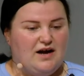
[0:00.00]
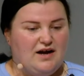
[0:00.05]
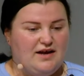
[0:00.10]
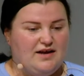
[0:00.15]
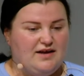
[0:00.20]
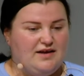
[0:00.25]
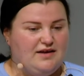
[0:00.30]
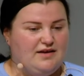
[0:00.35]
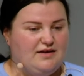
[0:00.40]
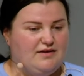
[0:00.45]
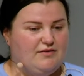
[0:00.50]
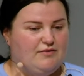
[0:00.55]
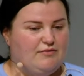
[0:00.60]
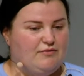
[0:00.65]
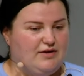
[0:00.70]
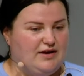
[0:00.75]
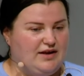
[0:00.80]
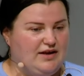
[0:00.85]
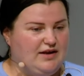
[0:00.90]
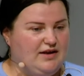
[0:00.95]
I
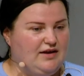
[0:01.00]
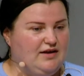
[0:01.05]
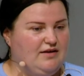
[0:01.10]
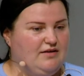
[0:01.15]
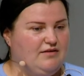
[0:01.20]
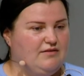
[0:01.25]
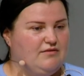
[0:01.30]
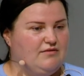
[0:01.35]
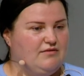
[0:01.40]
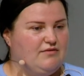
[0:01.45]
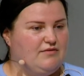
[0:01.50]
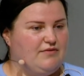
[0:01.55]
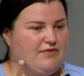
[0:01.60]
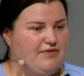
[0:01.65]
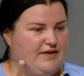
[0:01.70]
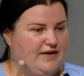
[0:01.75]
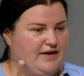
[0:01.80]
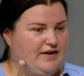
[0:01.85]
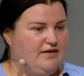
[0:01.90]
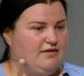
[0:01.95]
really
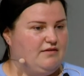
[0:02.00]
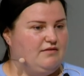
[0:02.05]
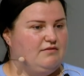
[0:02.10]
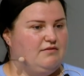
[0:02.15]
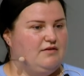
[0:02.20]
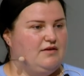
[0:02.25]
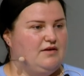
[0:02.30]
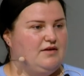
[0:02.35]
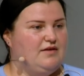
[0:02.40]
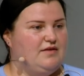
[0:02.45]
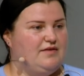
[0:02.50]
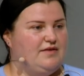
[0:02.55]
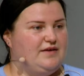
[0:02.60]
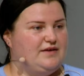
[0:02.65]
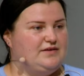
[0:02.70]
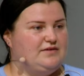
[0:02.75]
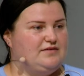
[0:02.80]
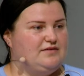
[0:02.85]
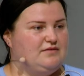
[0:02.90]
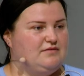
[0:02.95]
think
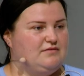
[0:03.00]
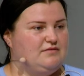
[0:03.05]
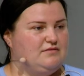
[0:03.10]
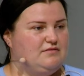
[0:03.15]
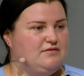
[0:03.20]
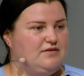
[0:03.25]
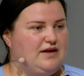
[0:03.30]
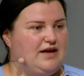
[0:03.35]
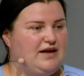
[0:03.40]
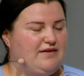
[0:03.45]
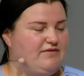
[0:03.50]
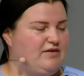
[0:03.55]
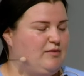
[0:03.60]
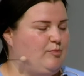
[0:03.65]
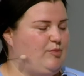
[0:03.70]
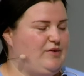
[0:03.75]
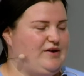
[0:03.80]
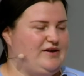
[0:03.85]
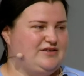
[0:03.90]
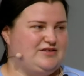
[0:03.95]
that
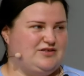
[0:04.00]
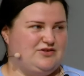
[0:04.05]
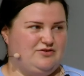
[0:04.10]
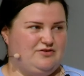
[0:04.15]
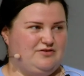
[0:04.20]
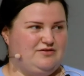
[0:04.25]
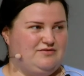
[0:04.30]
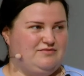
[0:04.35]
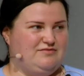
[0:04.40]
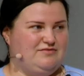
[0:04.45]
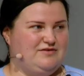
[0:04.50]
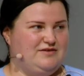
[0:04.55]
every person